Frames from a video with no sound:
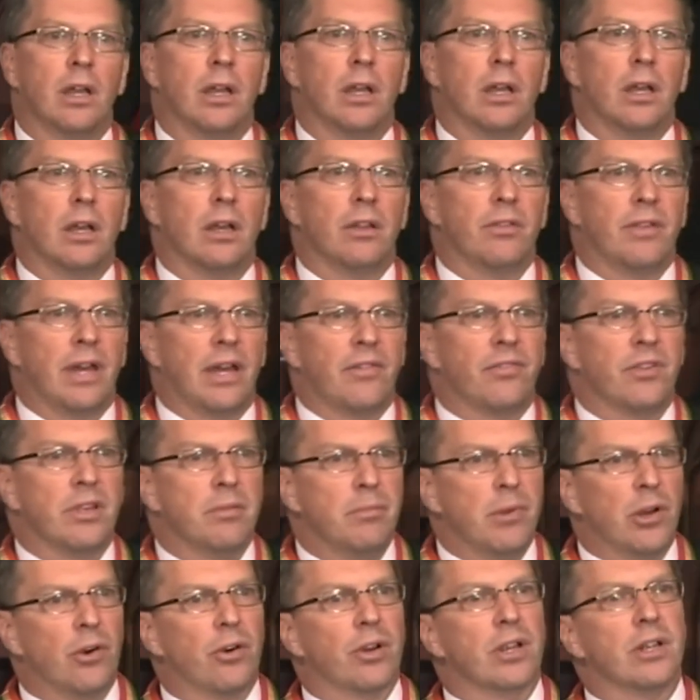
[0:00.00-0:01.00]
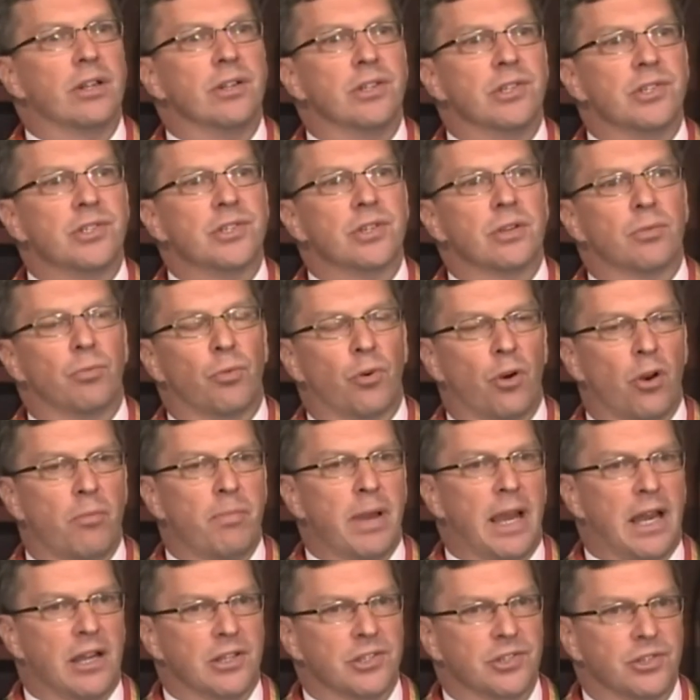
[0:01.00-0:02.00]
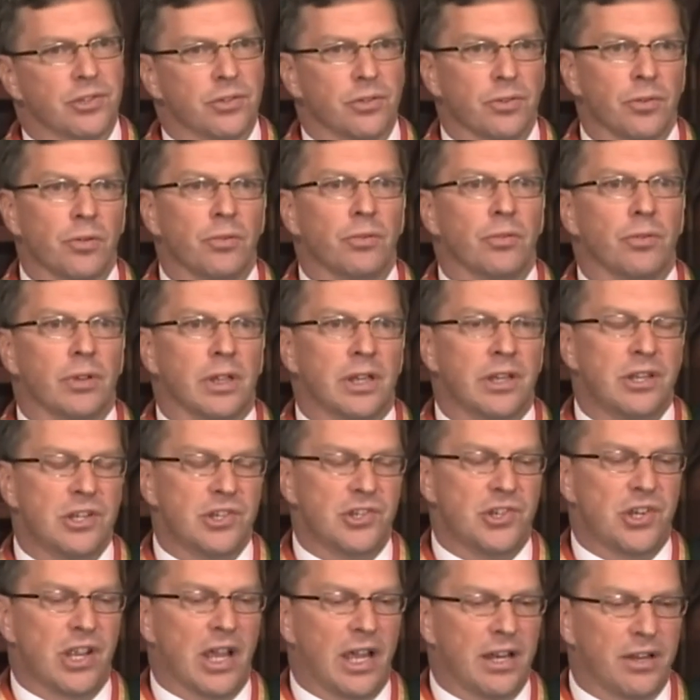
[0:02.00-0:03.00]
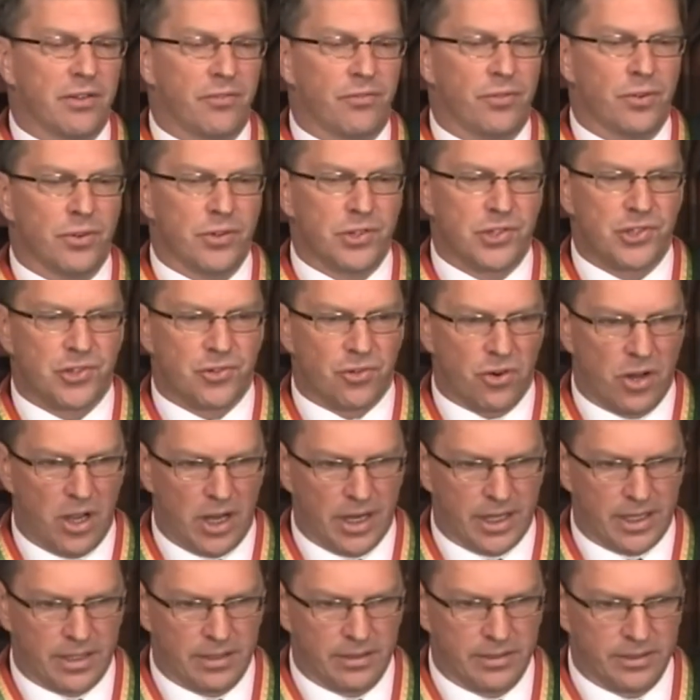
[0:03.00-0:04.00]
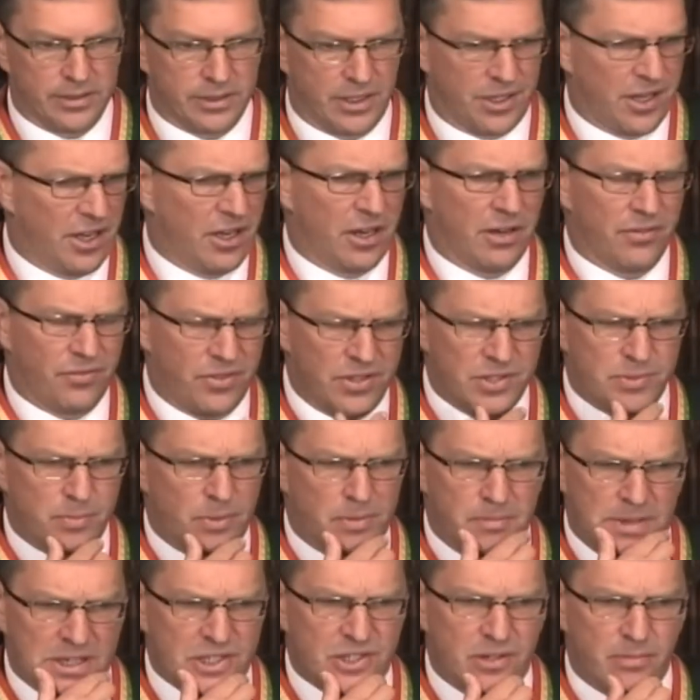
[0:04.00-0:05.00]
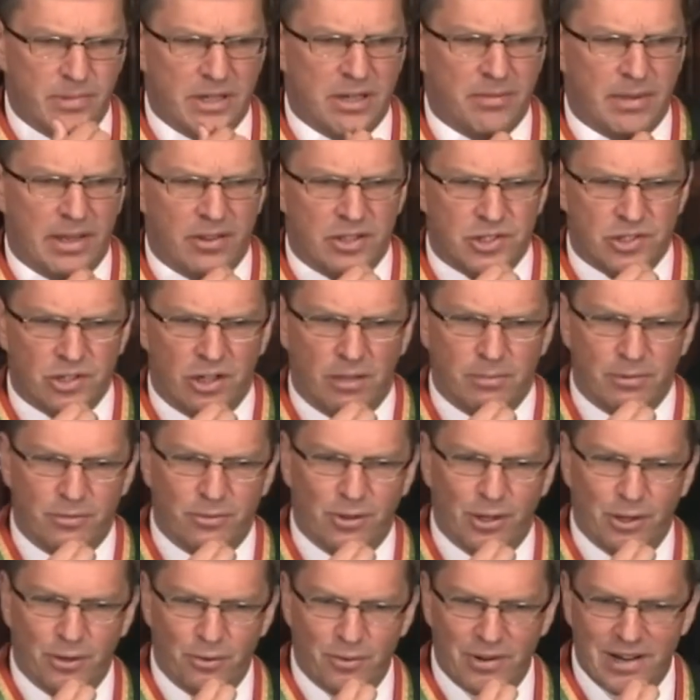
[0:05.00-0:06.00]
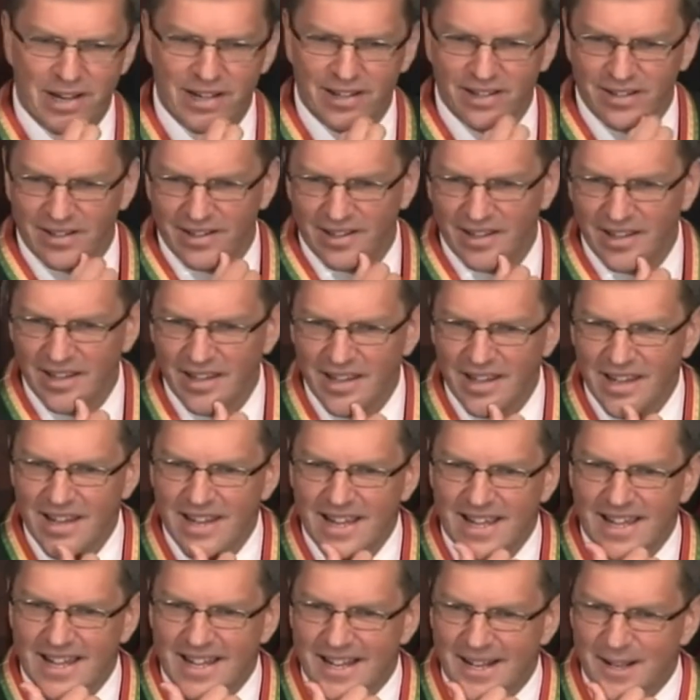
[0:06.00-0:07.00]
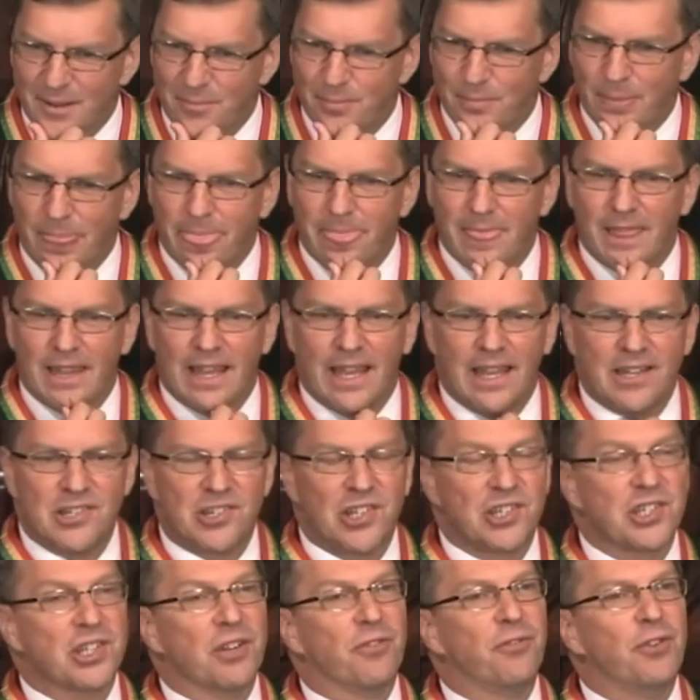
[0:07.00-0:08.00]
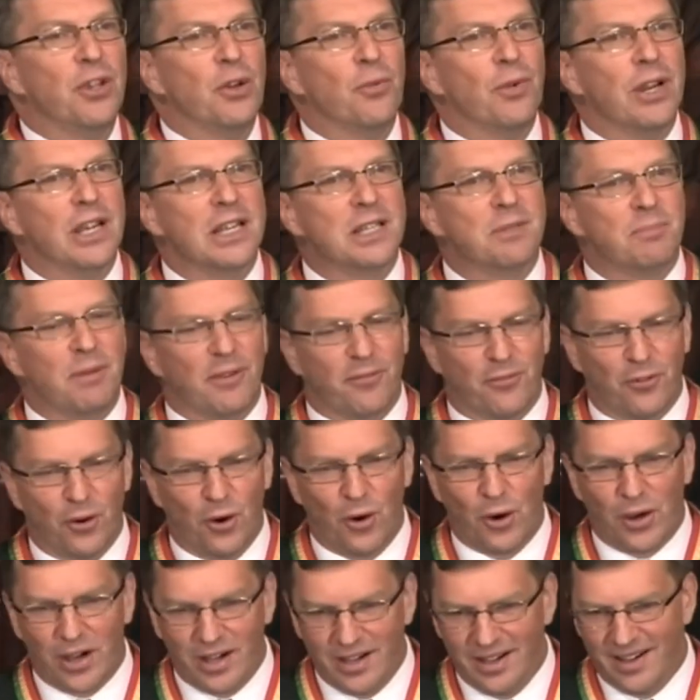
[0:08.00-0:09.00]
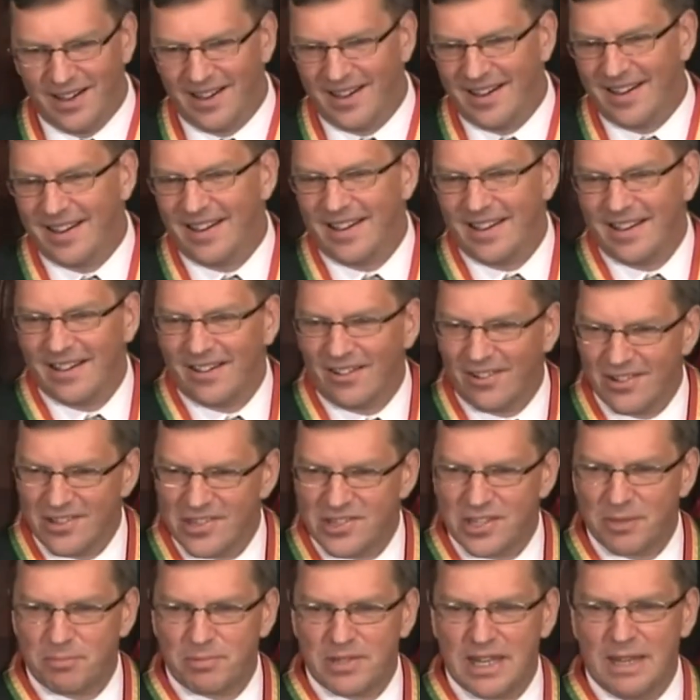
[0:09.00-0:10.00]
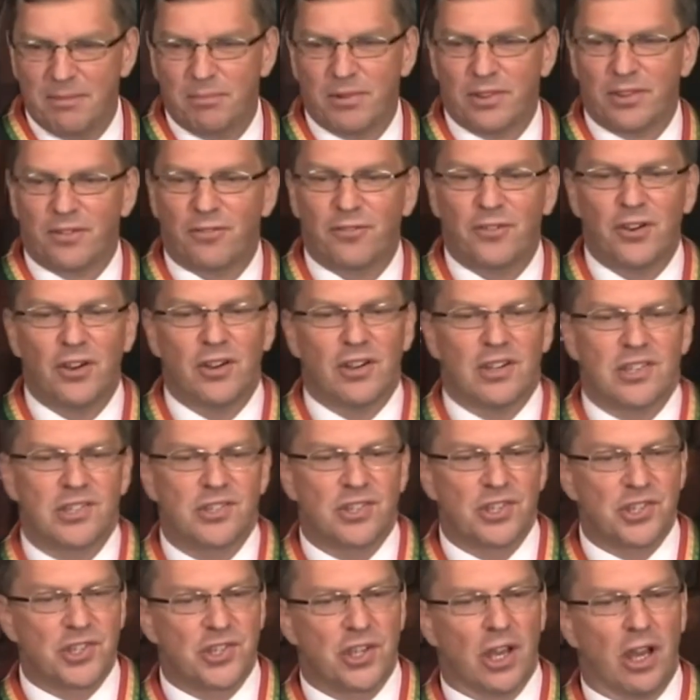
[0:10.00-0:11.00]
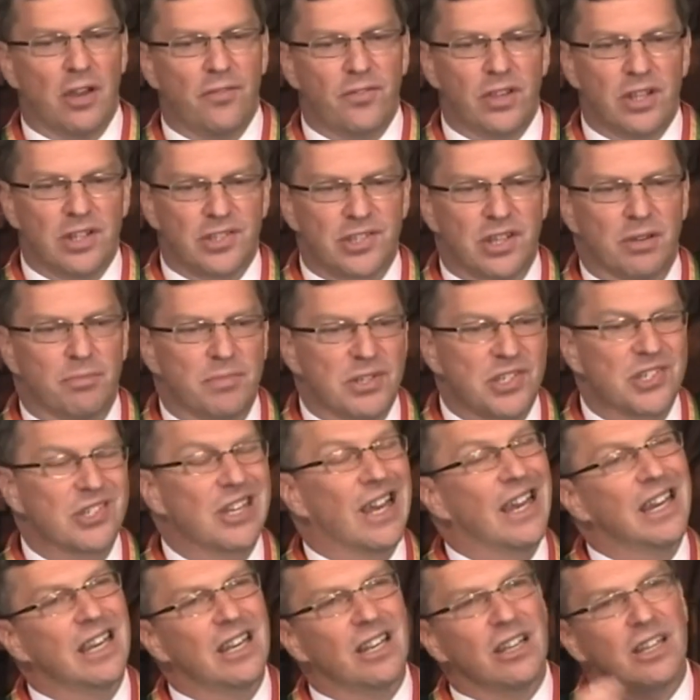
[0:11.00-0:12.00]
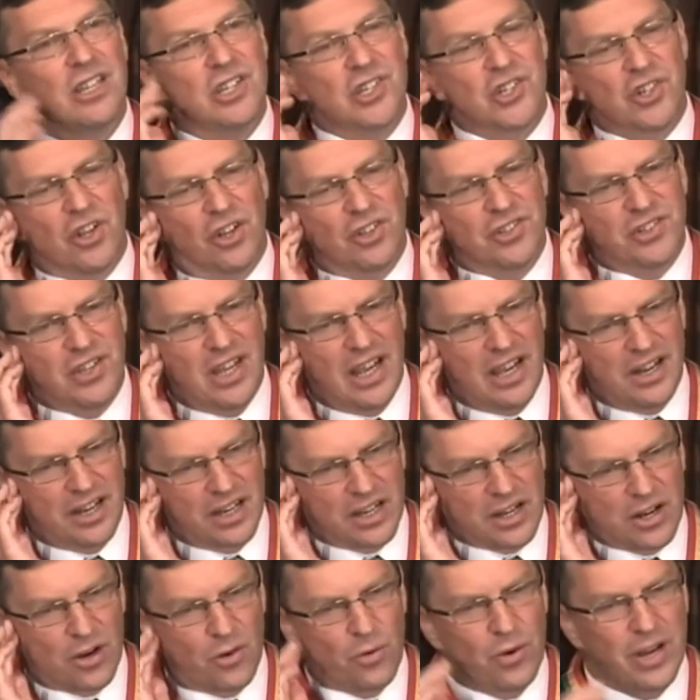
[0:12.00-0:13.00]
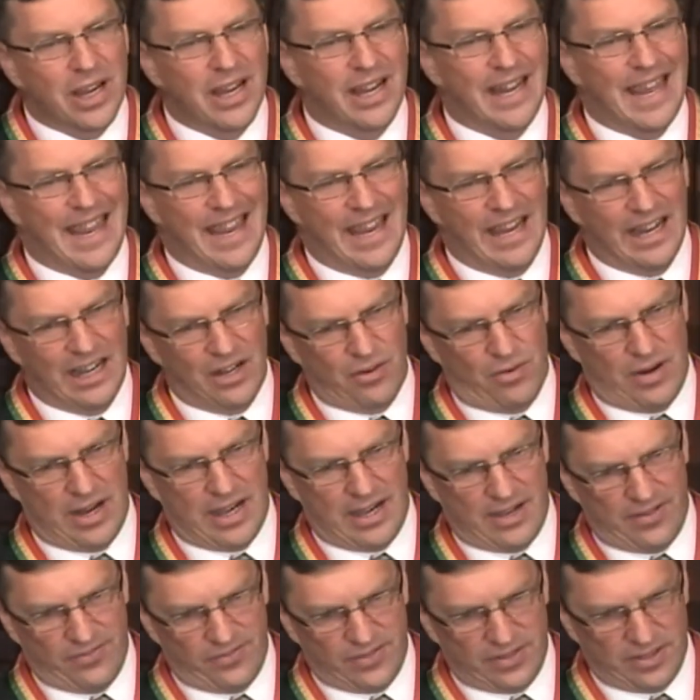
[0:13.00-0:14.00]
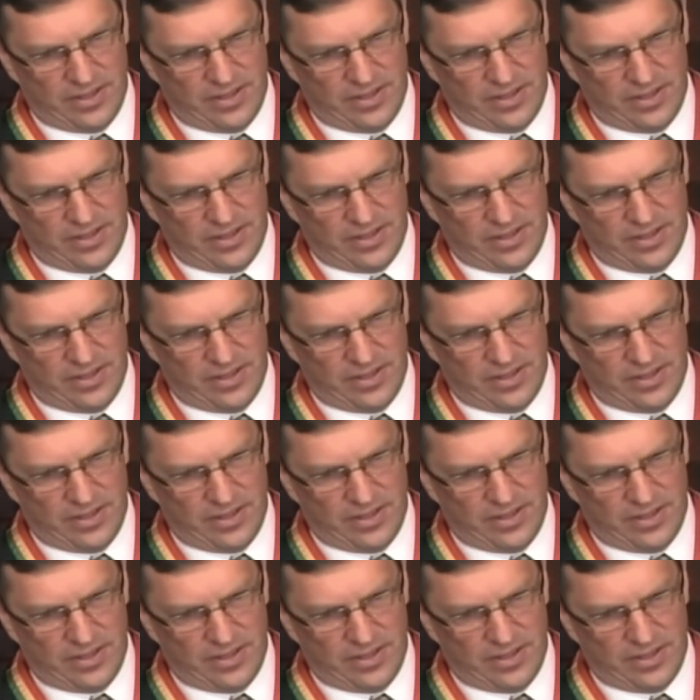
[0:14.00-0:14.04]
that the Americans were about to initiate a first strike. I don't know, this must have been about the time of Ronald Reagan. And just a few weeks before, on September the 1st, the Soviets had mistakenly shot down a Korean aircraft